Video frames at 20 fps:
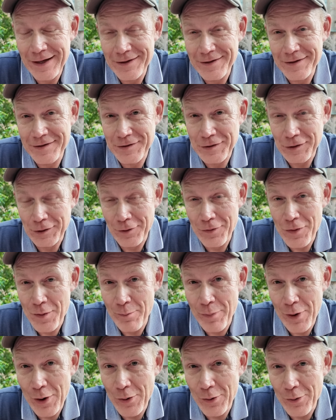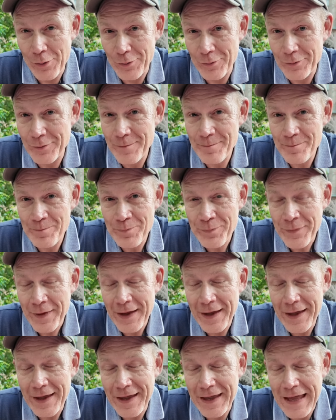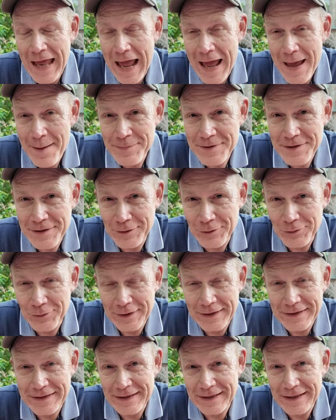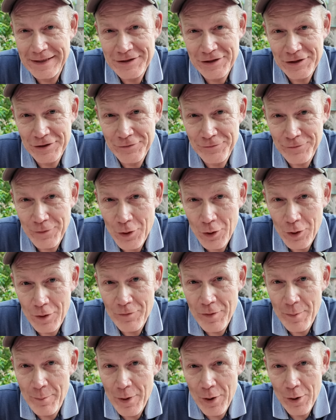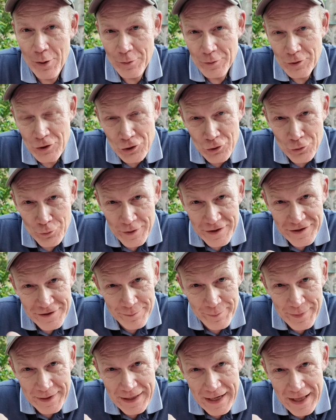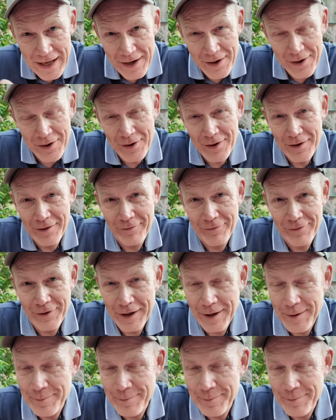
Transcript: still on the bone, absolutely delicious, fall off the bone, crispy layer of